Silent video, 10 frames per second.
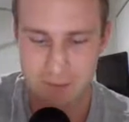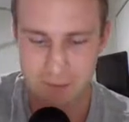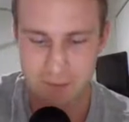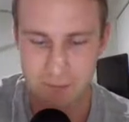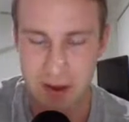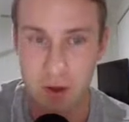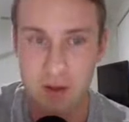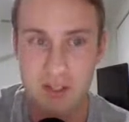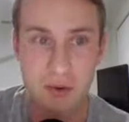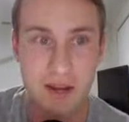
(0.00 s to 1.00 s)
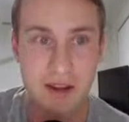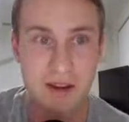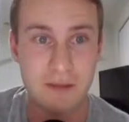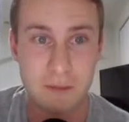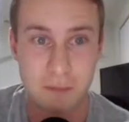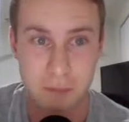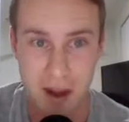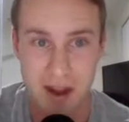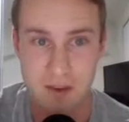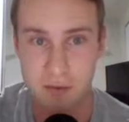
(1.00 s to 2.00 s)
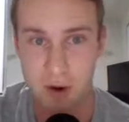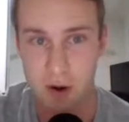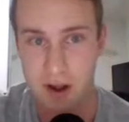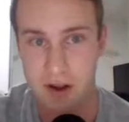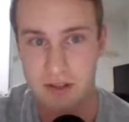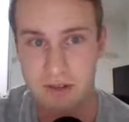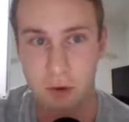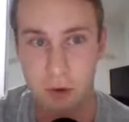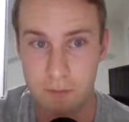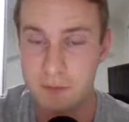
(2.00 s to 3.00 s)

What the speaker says: they're not doing branded products or